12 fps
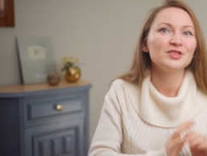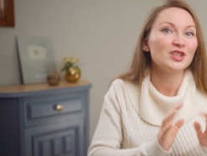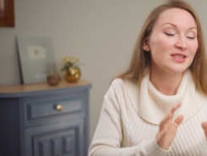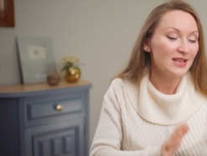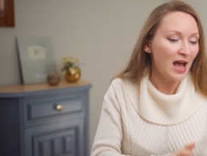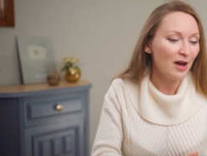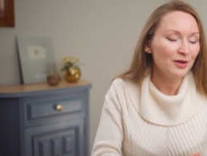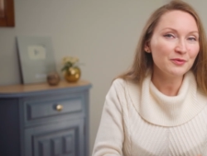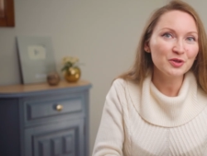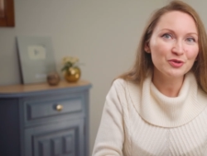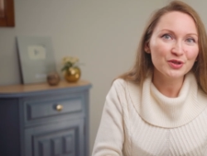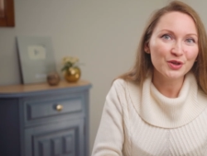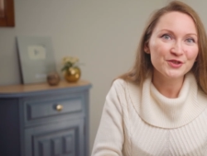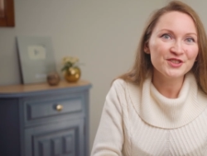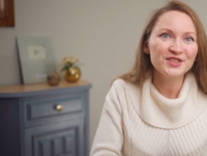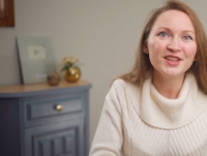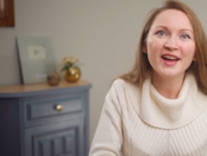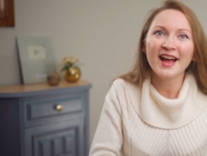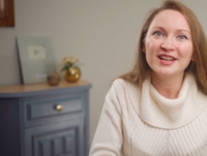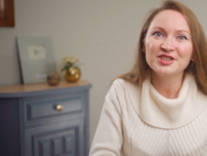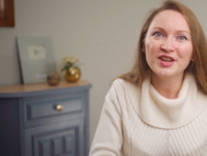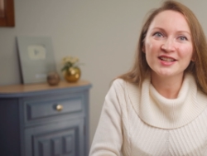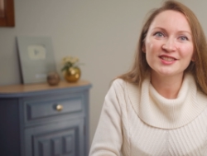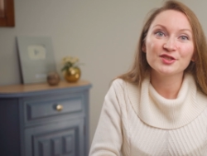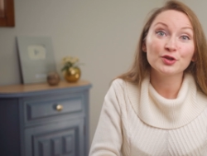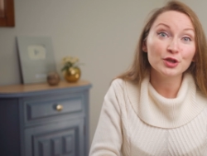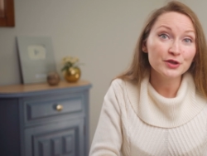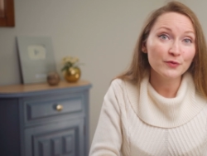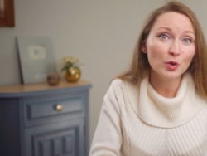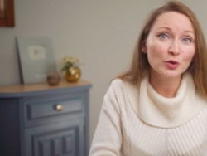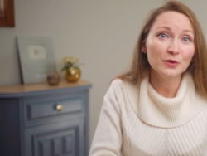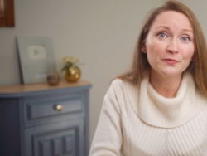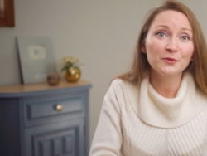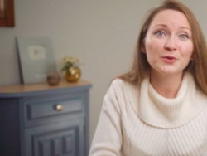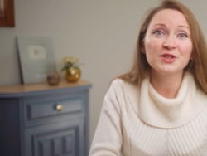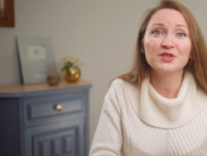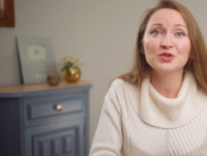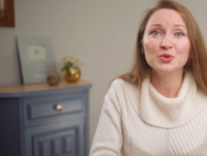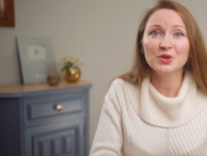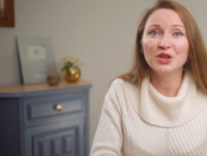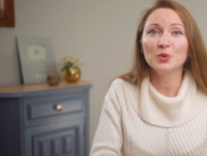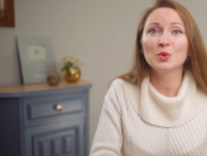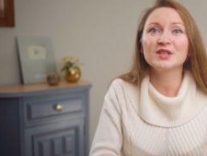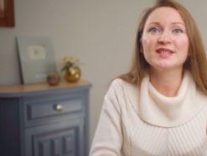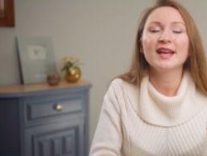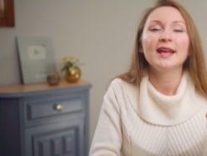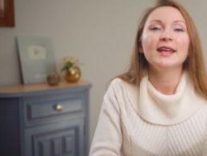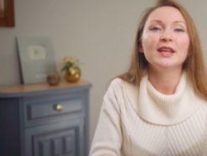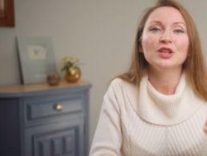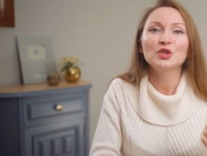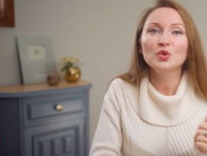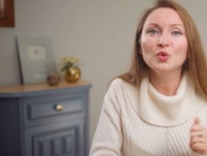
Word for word: Just out of curiosity, I checked search volume for these two keywords in